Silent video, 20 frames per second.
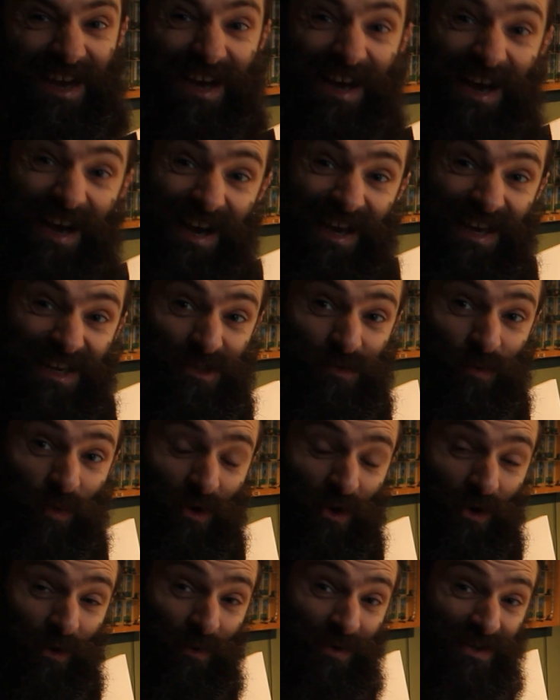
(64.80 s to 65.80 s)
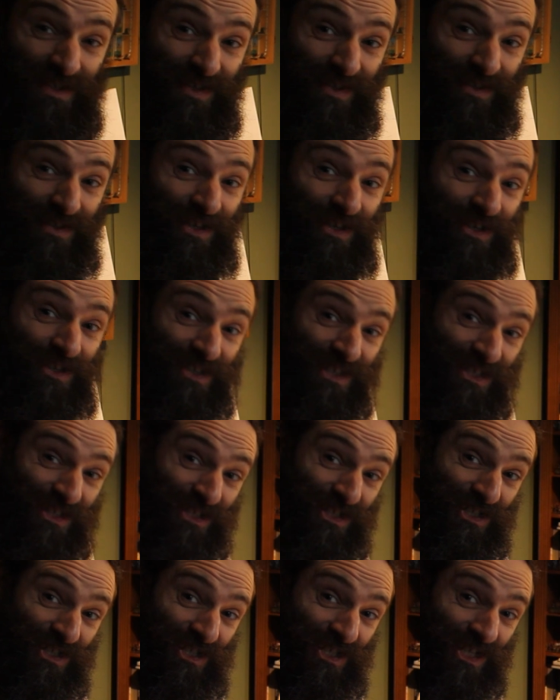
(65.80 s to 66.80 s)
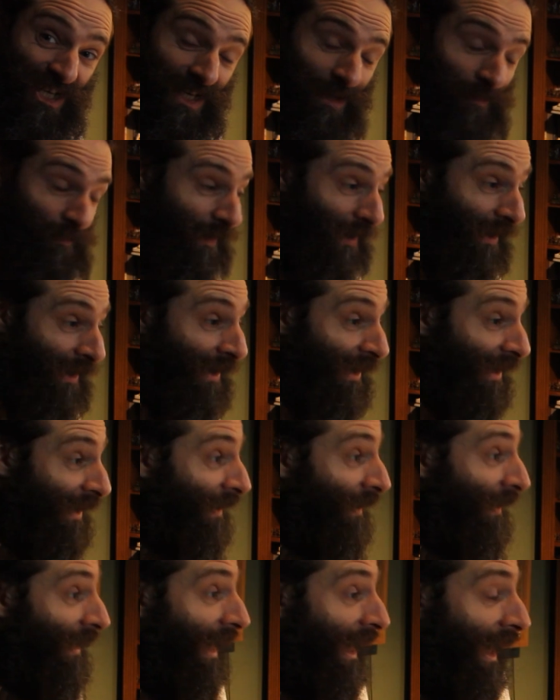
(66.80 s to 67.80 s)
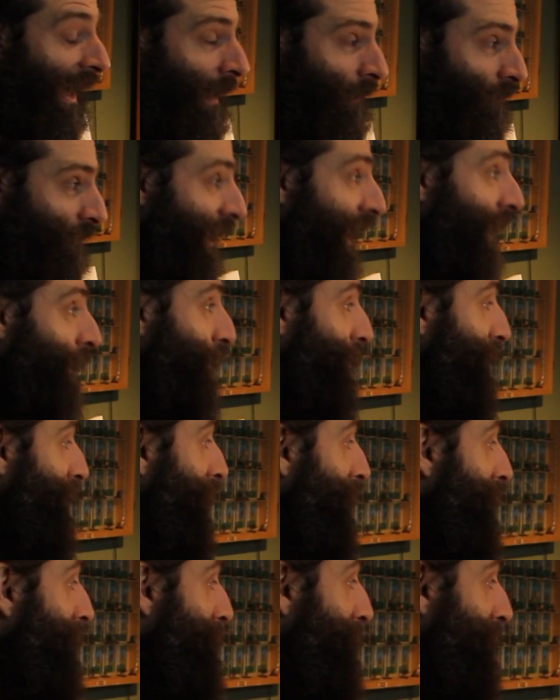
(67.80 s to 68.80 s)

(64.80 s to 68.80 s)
It's what I always use because it's cheaper, and also it's